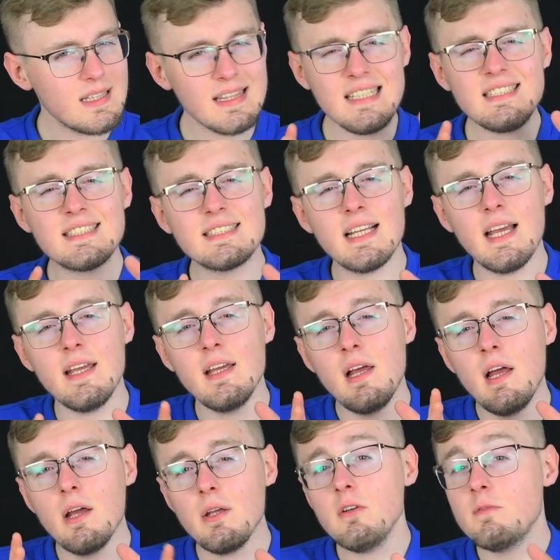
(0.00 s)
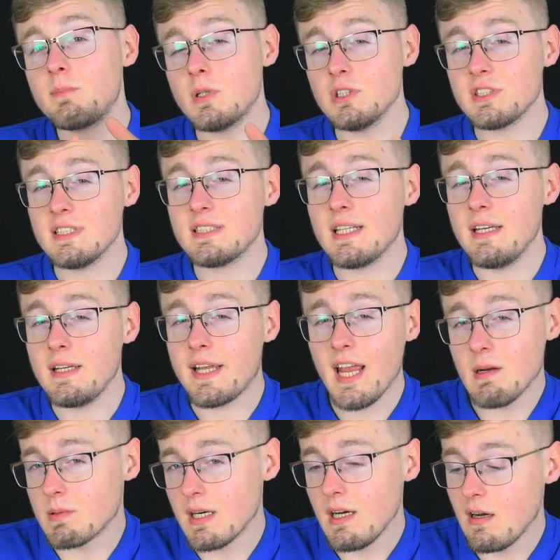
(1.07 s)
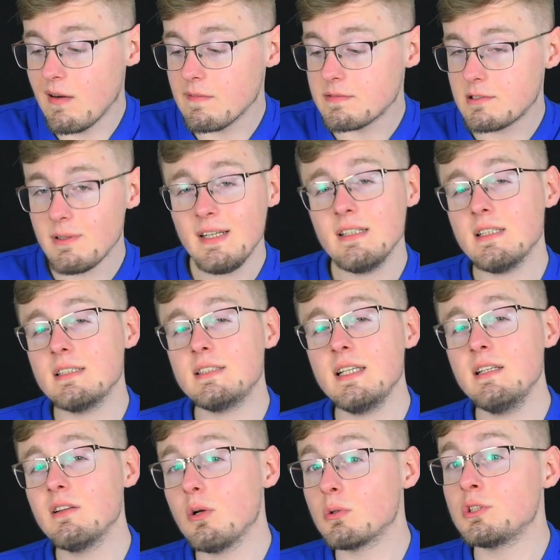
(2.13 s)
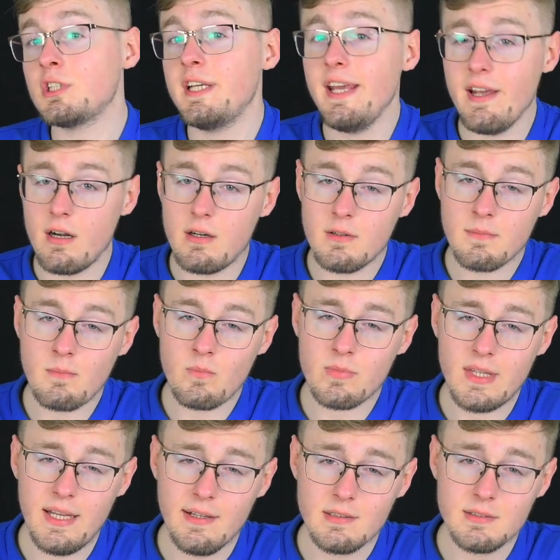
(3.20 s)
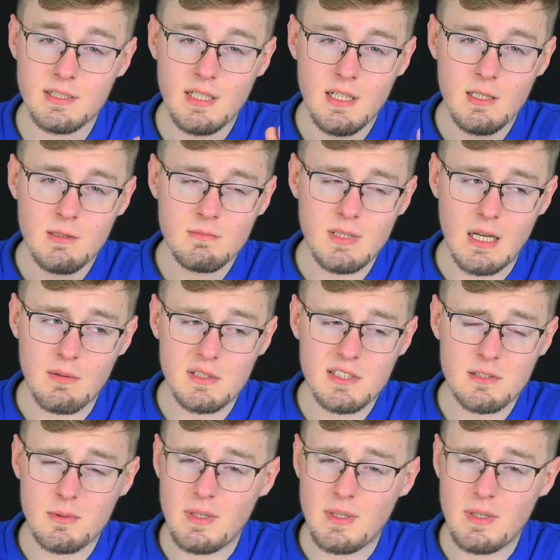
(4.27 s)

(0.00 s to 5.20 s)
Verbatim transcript: let's say you have purchased a camera of 2019 launch year, and now it's